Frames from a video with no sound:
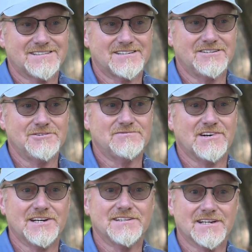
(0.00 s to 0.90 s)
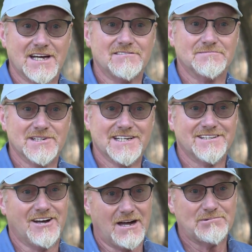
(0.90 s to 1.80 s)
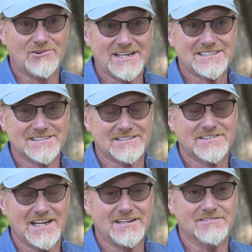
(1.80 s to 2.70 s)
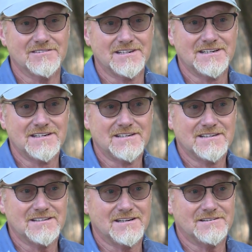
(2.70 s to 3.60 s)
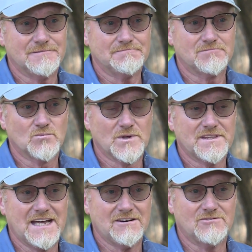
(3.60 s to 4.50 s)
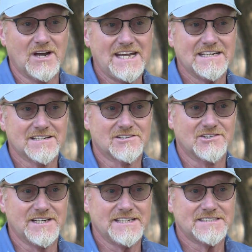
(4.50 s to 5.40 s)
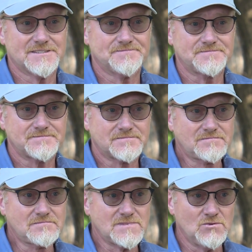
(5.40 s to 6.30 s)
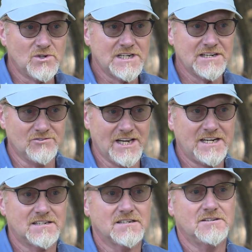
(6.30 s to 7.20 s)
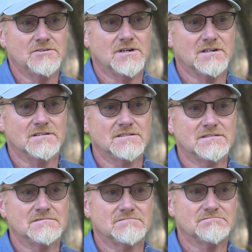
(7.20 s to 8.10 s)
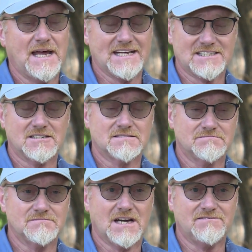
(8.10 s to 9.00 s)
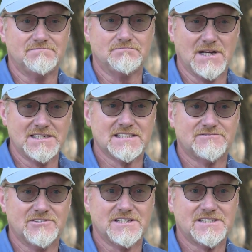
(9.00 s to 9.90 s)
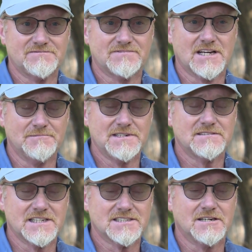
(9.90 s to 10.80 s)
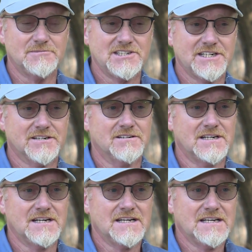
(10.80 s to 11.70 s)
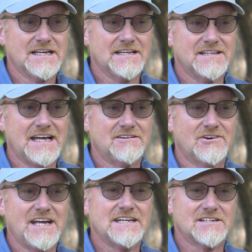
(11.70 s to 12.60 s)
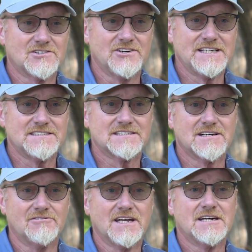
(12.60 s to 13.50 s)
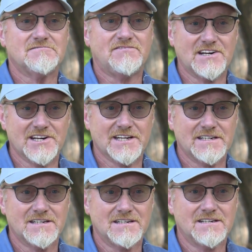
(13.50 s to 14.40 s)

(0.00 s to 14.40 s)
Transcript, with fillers: to fund the government and the operations of town. Um, with that rate increase, we're getting ready to uh, pass our, our budget for this coming, this coming year. And that rate increase is gonna help fund